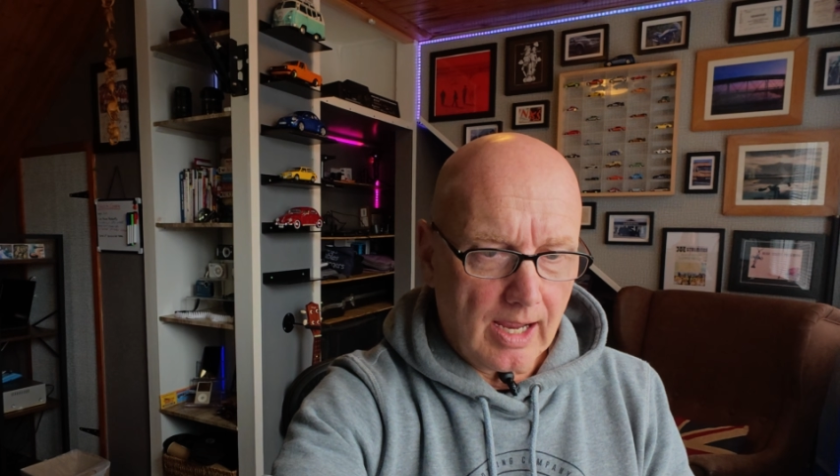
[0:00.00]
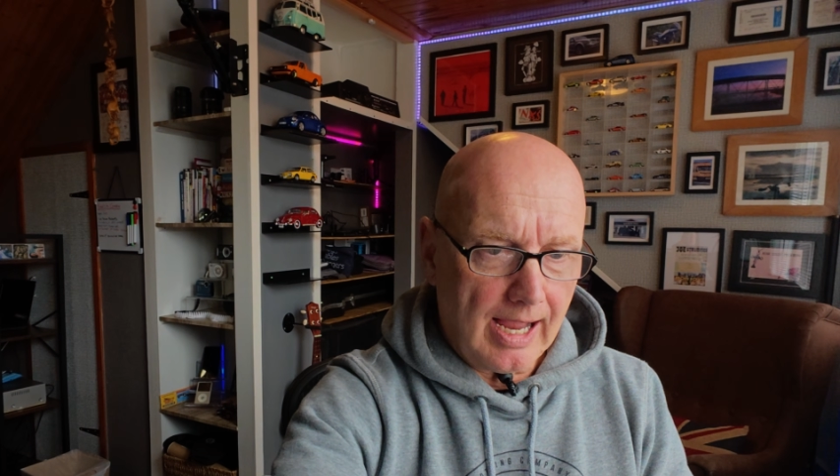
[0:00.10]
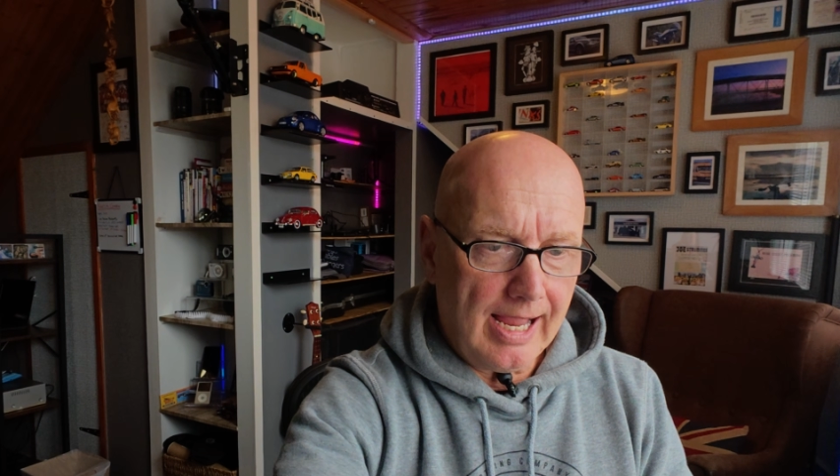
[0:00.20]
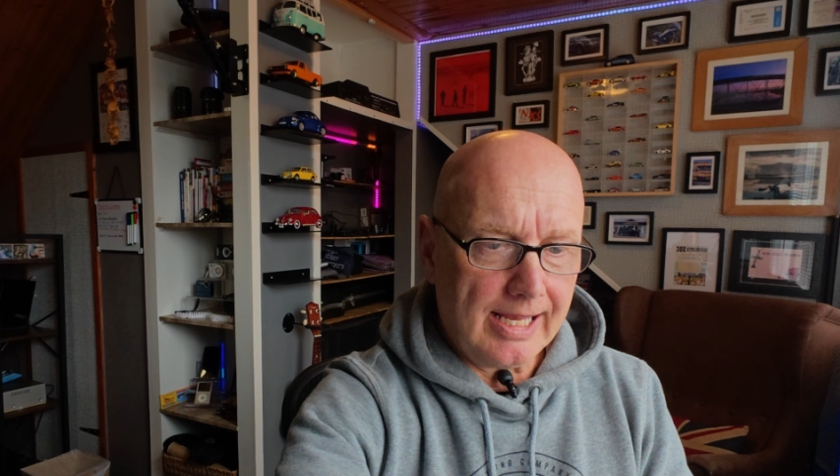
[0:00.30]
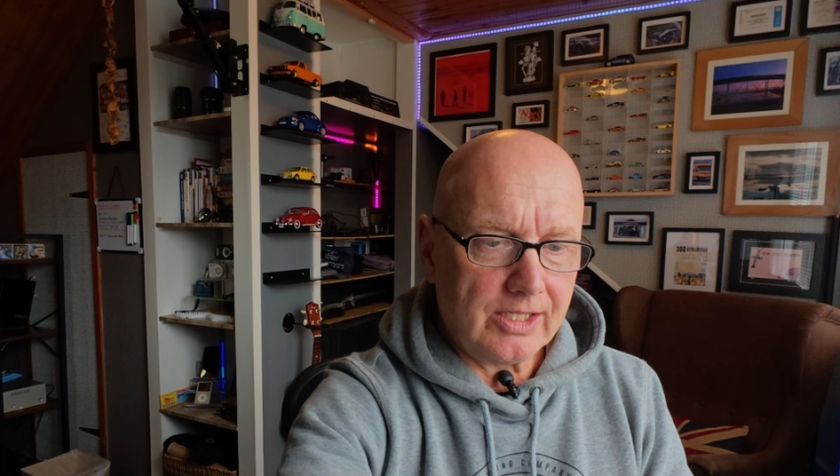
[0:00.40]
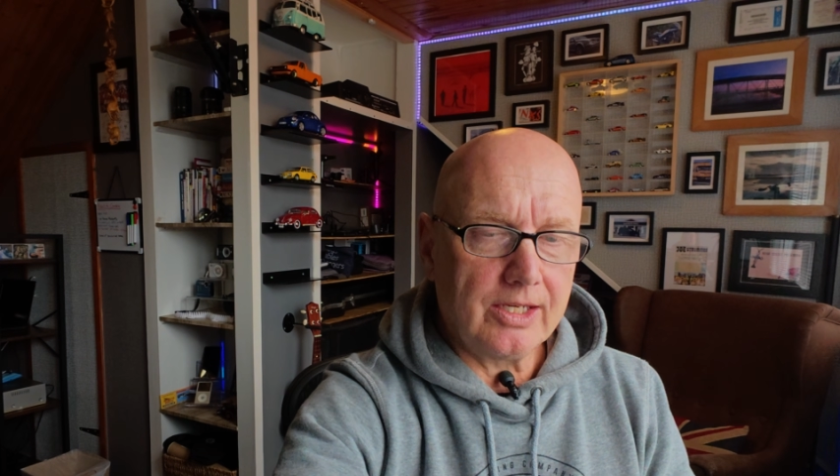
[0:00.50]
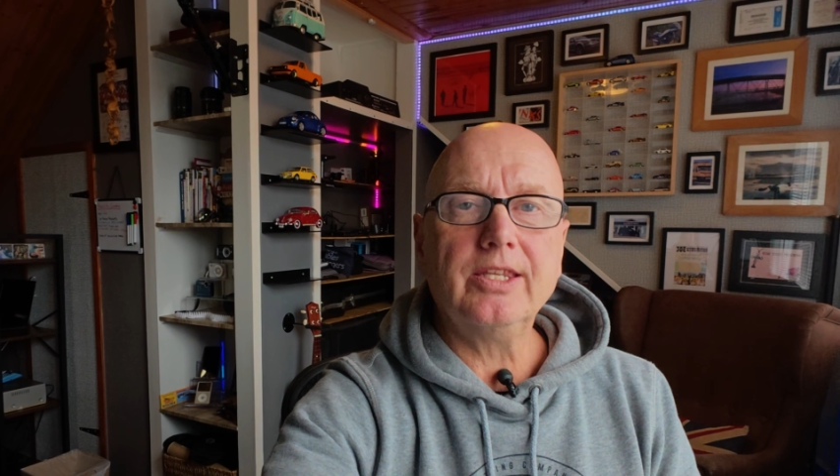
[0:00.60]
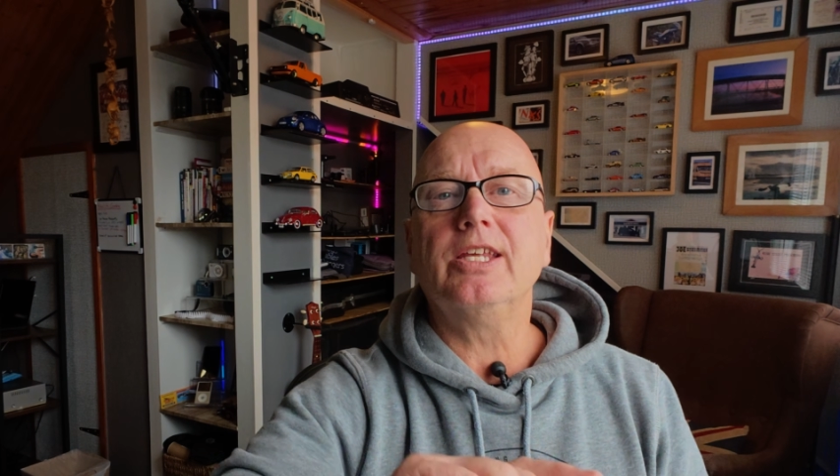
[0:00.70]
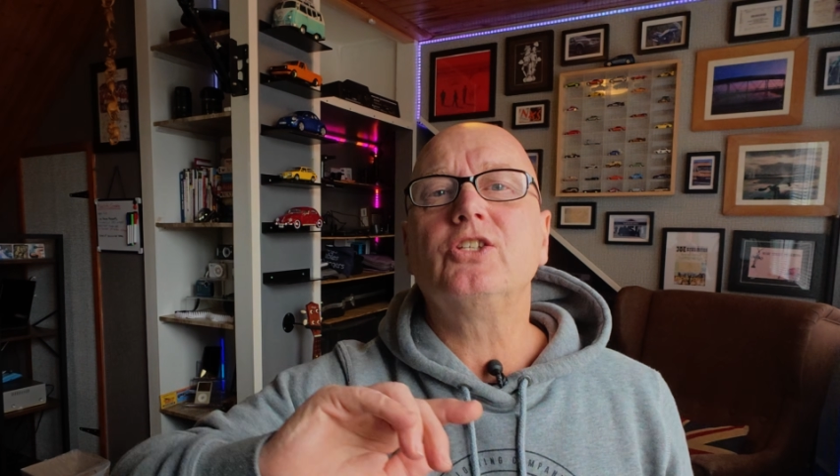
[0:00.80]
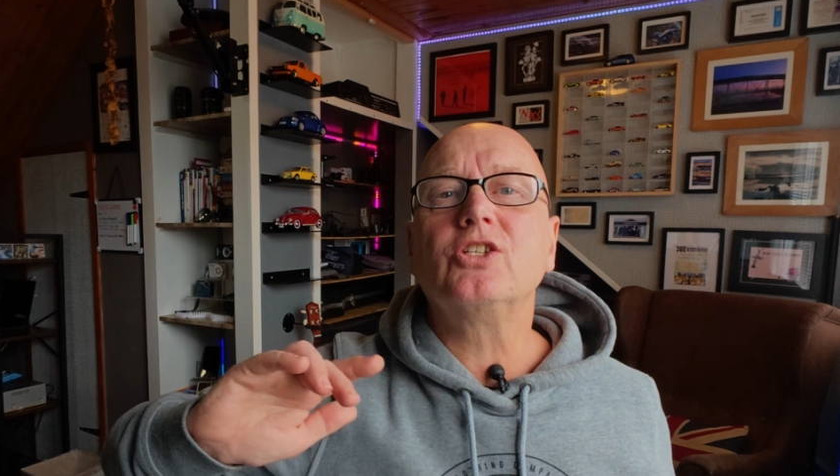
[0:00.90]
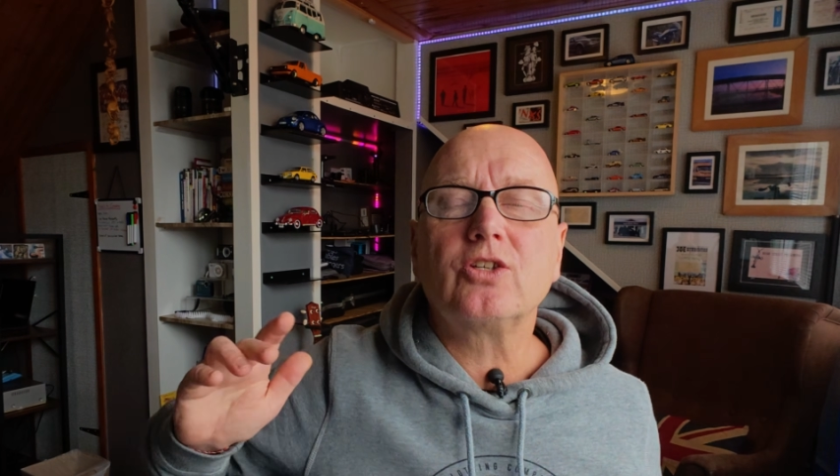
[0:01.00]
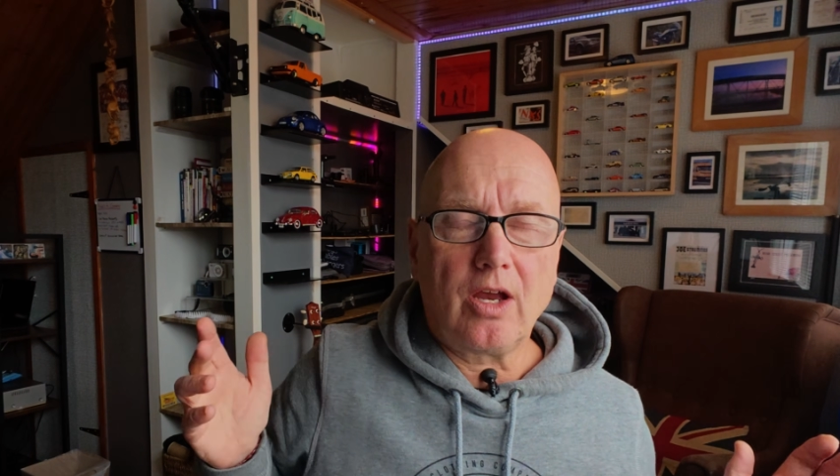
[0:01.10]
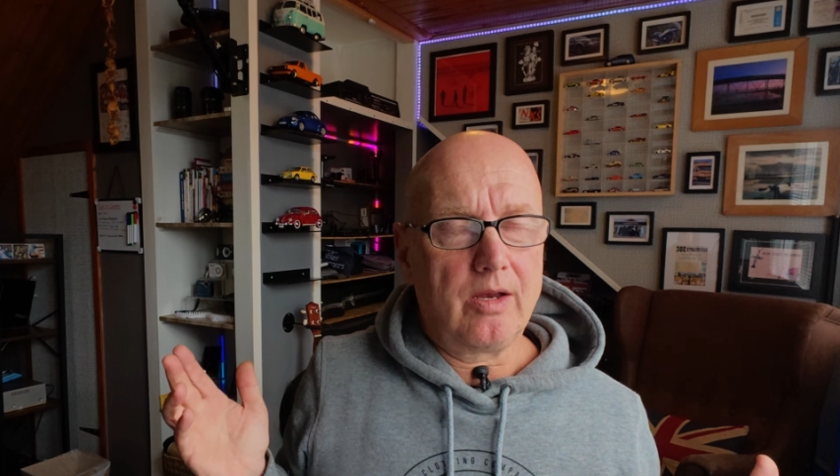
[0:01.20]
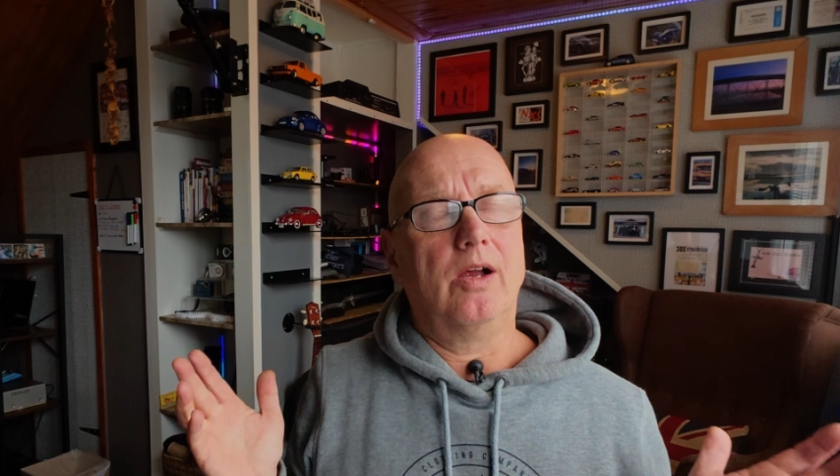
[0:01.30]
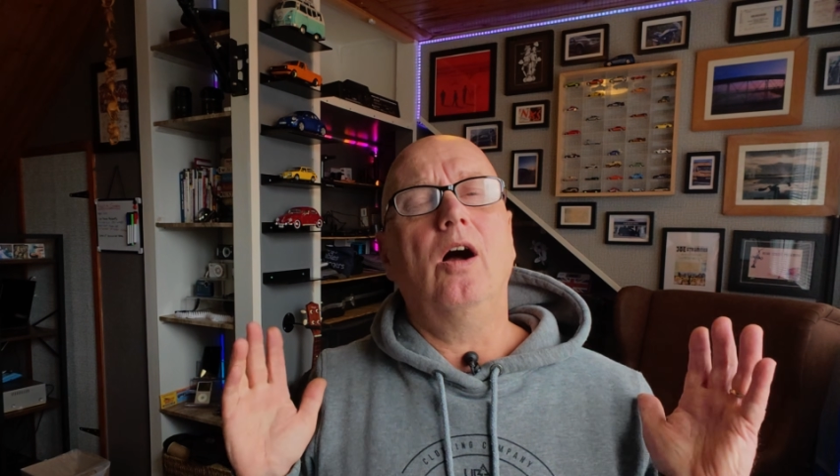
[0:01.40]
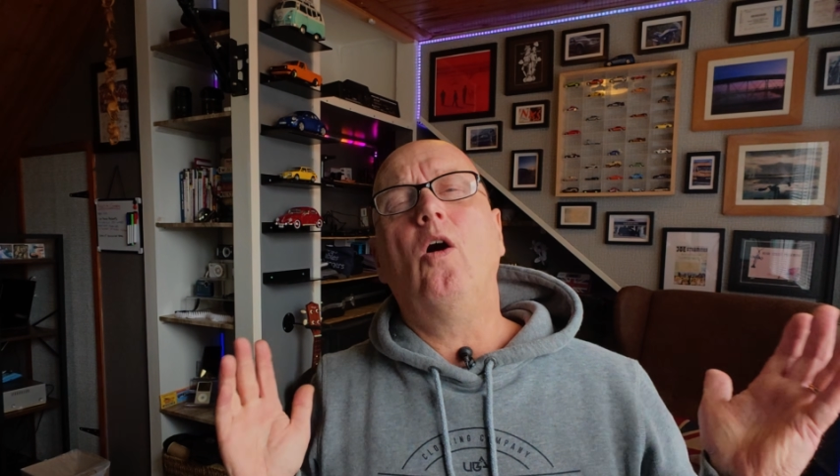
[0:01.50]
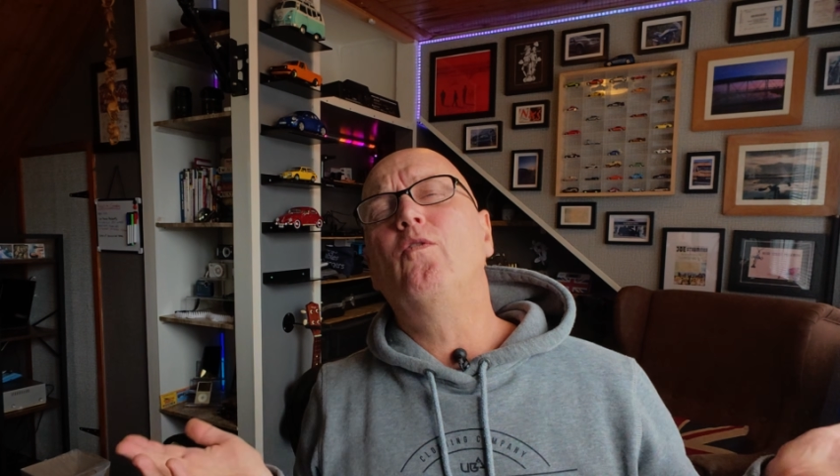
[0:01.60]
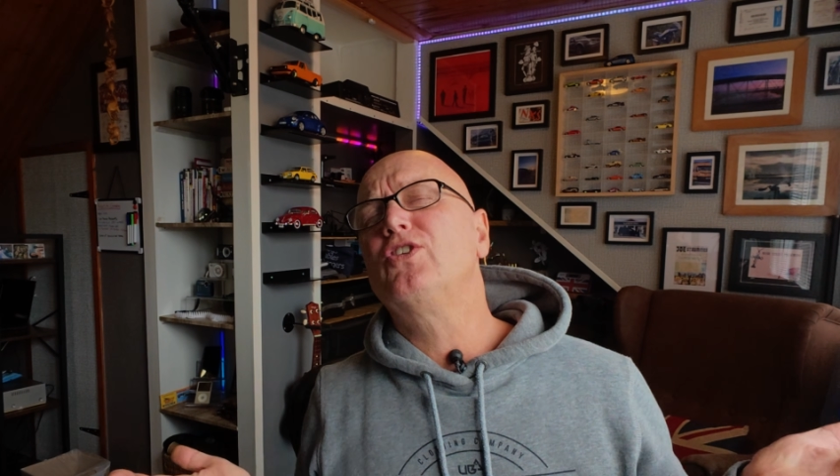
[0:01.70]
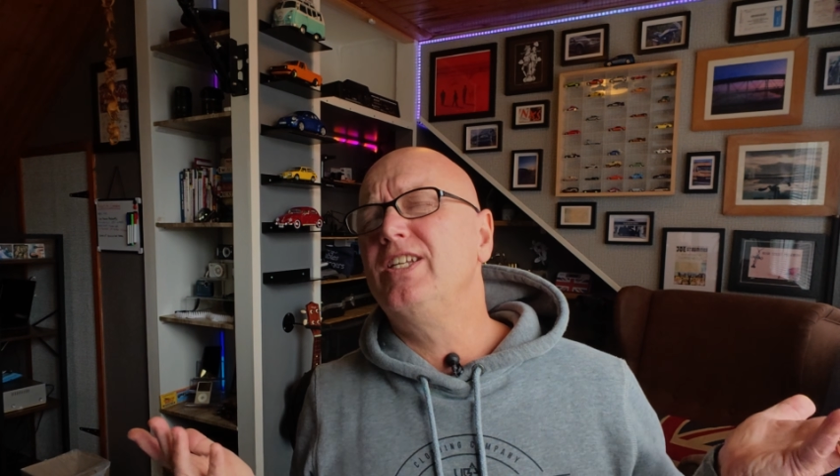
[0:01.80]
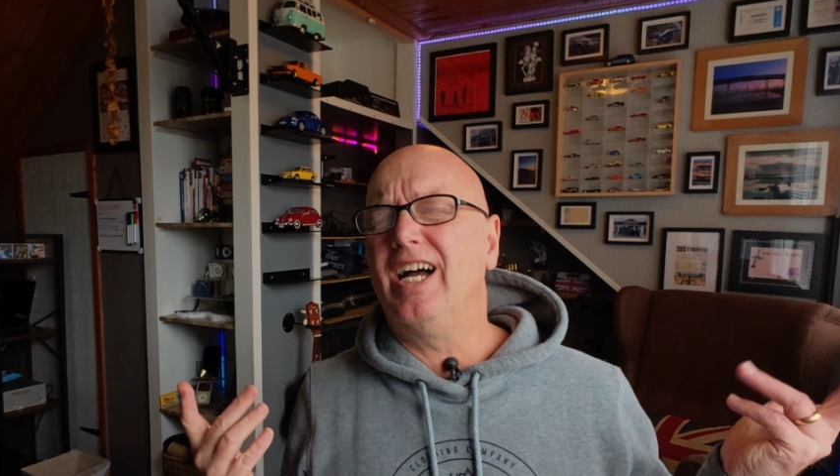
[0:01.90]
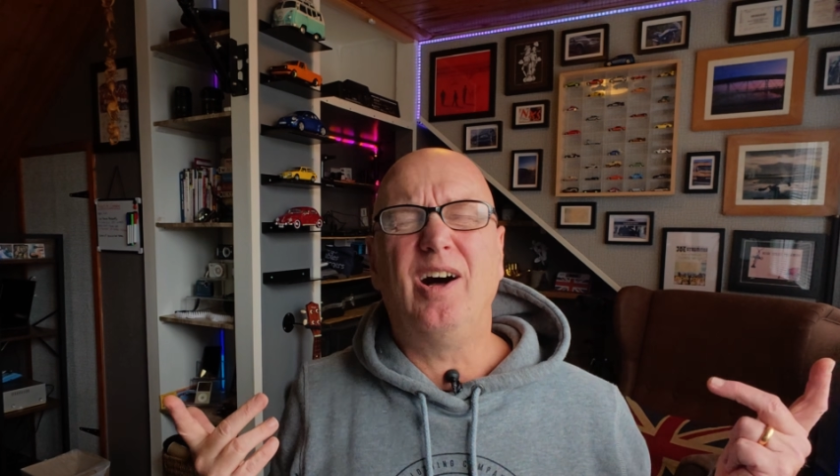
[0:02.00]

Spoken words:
And this is, obviously,